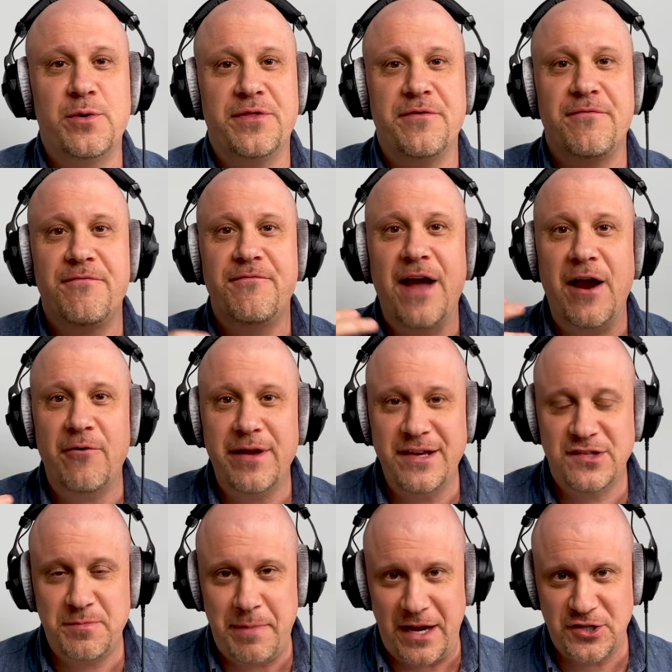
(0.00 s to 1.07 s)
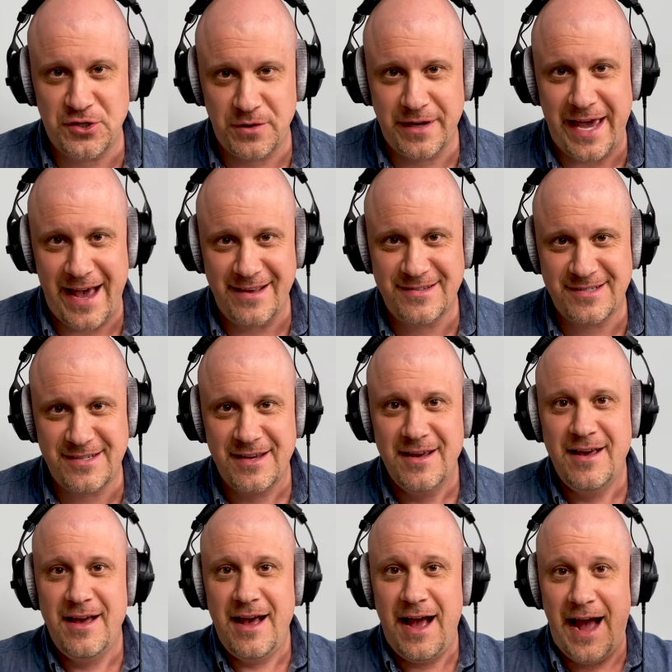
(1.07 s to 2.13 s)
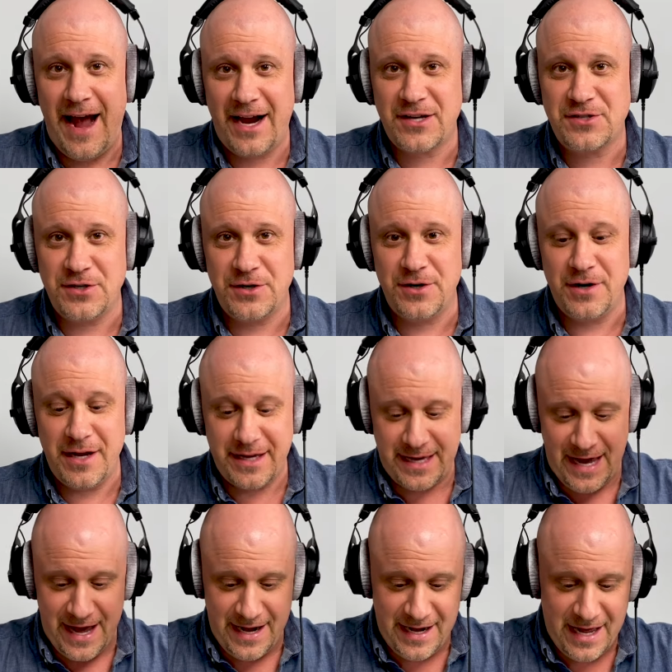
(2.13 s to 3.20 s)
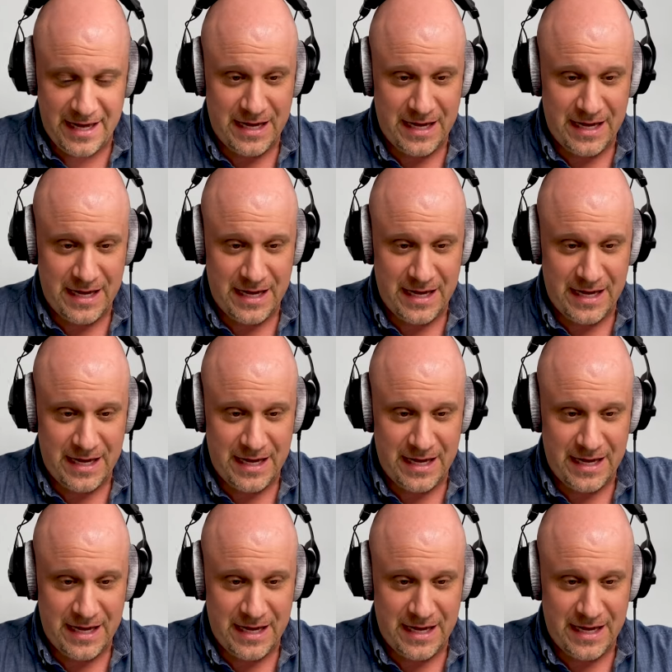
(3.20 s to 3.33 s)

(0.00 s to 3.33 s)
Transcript: with a very special guest, actor Ken